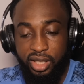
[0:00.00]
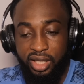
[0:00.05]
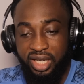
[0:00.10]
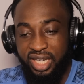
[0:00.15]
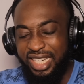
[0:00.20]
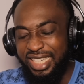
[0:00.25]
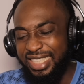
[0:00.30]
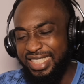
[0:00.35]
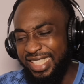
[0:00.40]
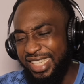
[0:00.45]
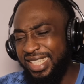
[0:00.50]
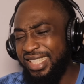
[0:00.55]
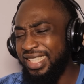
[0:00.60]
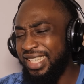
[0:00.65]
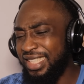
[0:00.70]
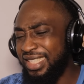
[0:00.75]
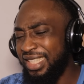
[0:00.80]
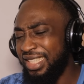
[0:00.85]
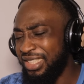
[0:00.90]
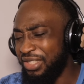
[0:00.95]
He
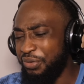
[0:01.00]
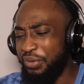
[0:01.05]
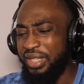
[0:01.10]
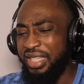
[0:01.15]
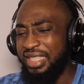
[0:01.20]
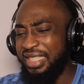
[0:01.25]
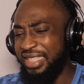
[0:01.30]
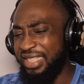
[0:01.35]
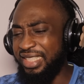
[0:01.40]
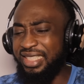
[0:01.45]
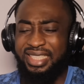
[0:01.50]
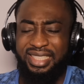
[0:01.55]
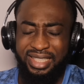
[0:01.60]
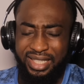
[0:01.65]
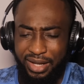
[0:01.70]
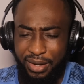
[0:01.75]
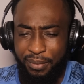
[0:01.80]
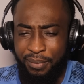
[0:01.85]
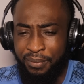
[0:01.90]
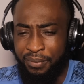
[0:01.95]
didn't necessarily
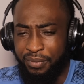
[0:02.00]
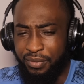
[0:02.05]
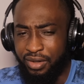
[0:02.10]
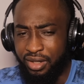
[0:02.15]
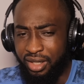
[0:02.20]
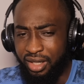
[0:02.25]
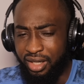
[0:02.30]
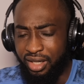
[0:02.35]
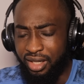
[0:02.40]
diss them.